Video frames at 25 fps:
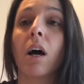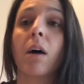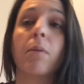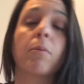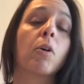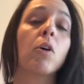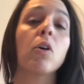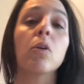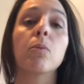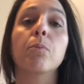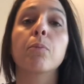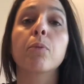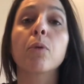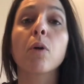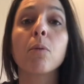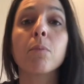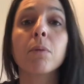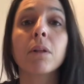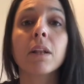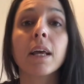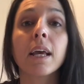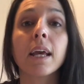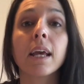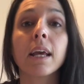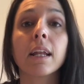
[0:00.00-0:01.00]
called
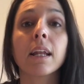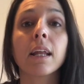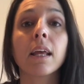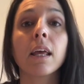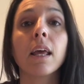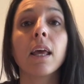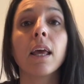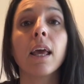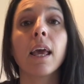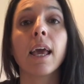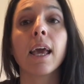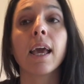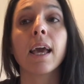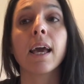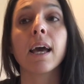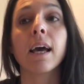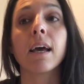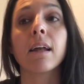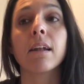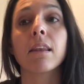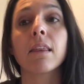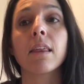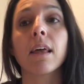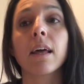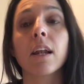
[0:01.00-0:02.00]
bromelain,
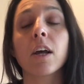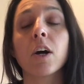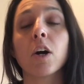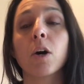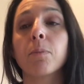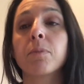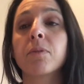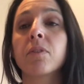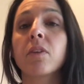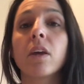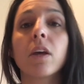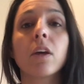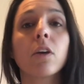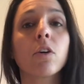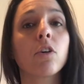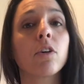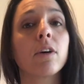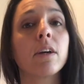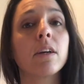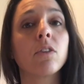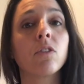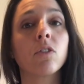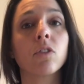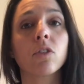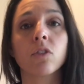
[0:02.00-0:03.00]
and that helps
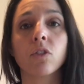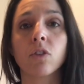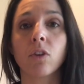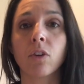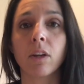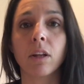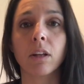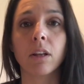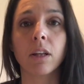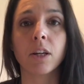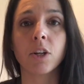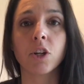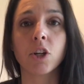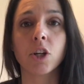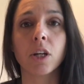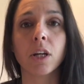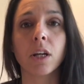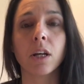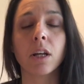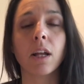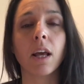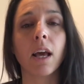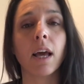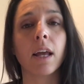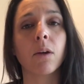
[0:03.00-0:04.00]
increase your
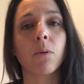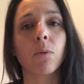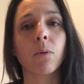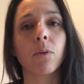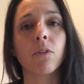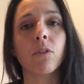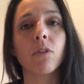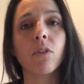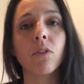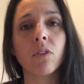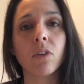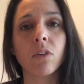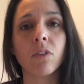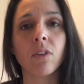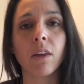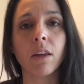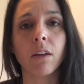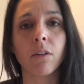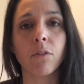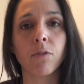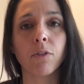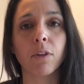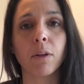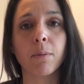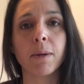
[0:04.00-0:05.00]
circulation and it reduces
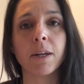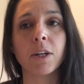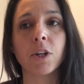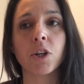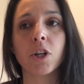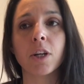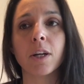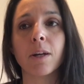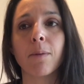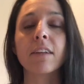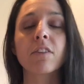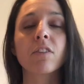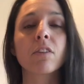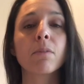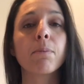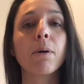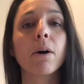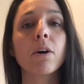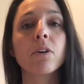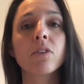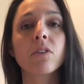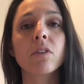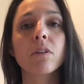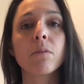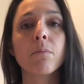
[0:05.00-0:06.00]
inflammation. It's
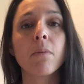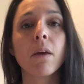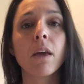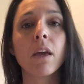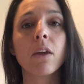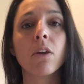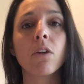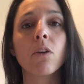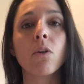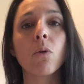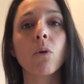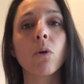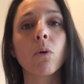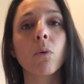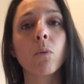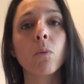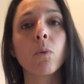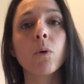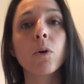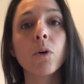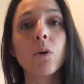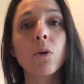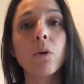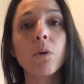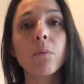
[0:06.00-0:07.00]
supposed to make your
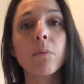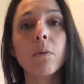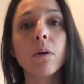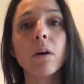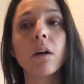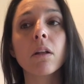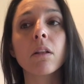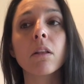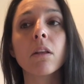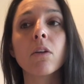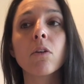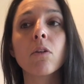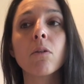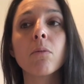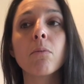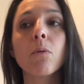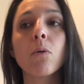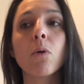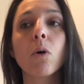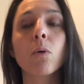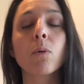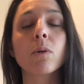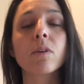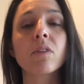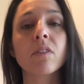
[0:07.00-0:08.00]
womb a little
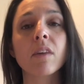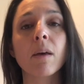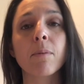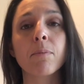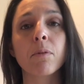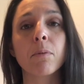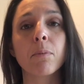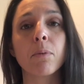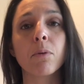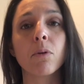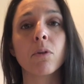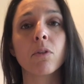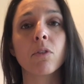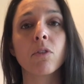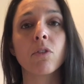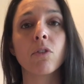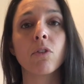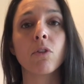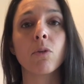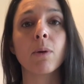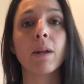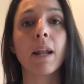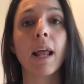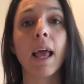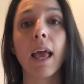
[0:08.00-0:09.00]
more receptible
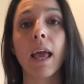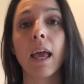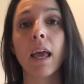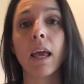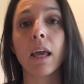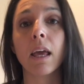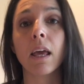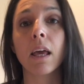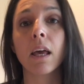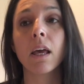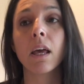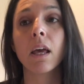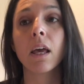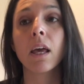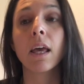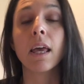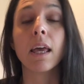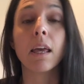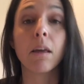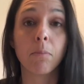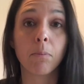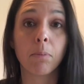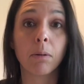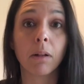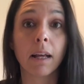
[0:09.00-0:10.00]
to an egg
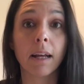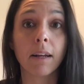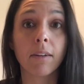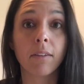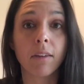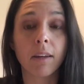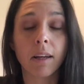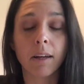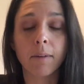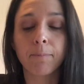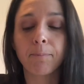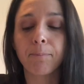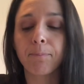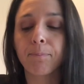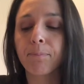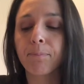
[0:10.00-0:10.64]
implanting.